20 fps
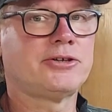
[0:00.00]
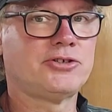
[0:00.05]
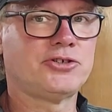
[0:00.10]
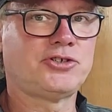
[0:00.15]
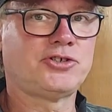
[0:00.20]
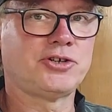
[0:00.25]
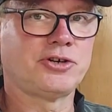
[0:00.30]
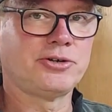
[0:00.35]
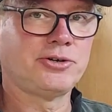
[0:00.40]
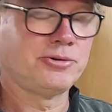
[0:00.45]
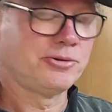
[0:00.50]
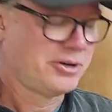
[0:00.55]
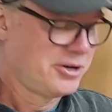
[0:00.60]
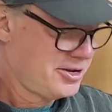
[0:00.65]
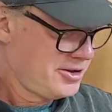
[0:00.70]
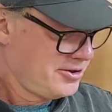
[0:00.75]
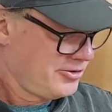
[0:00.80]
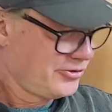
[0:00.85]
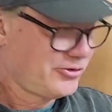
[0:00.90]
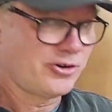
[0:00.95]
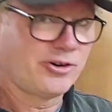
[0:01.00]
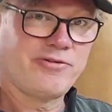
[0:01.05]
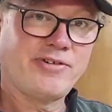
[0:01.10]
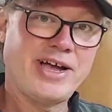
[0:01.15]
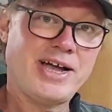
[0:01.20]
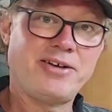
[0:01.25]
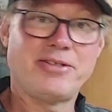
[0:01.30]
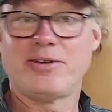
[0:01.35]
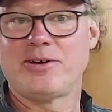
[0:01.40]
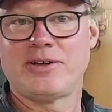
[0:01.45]
I'll just show you sort of
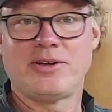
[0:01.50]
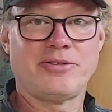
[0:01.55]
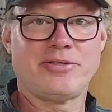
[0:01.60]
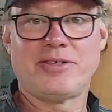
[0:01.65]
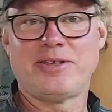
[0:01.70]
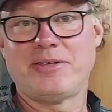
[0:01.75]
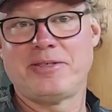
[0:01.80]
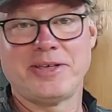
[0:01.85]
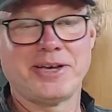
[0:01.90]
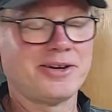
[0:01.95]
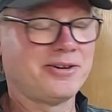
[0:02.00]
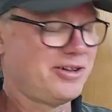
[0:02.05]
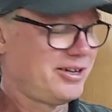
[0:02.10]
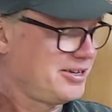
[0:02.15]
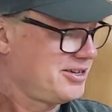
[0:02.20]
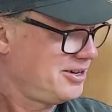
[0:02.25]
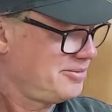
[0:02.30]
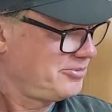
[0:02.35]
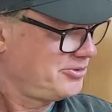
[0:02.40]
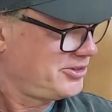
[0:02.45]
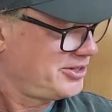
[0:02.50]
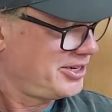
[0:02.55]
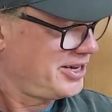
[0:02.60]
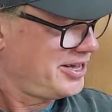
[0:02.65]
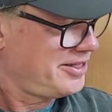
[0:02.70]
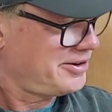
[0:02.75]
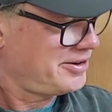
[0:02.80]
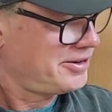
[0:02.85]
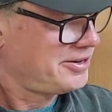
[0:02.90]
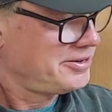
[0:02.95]
how the thing all comes
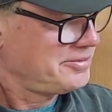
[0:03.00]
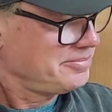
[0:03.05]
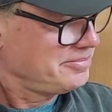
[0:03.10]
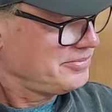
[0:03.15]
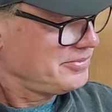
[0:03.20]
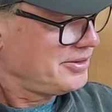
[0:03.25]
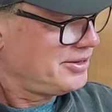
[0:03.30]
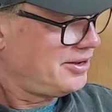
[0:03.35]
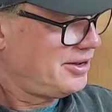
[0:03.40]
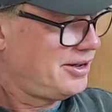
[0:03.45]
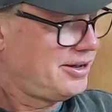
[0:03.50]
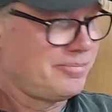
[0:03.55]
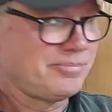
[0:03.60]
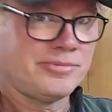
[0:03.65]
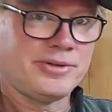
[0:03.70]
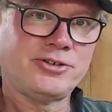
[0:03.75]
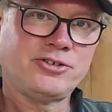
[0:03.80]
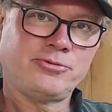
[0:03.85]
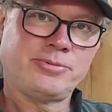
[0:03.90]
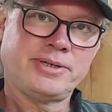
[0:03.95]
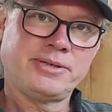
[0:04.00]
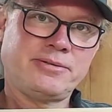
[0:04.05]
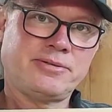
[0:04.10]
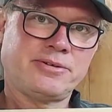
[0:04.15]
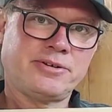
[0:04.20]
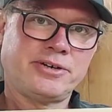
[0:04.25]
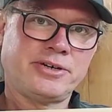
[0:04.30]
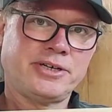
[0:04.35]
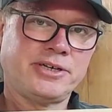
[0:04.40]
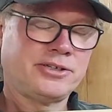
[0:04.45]
together. Here's my
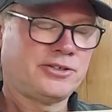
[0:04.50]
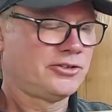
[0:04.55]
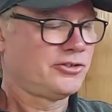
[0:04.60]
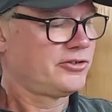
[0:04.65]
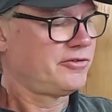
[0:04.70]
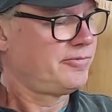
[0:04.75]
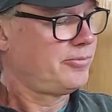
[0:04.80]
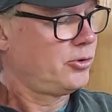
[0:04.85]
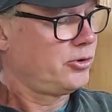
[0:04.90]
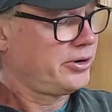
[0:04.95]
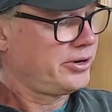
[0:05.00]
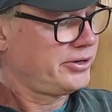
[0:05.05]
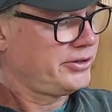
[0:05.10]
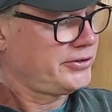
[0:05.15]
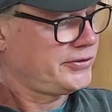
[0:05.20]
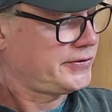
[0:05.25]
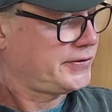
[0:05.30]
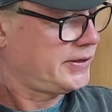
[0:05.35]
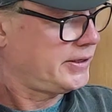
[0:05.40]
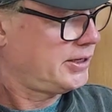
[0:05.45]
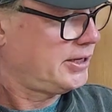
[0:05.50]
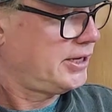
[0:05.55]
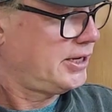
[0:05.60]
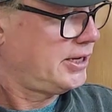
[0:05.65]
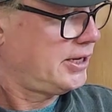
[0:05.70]
30 inches of mortise.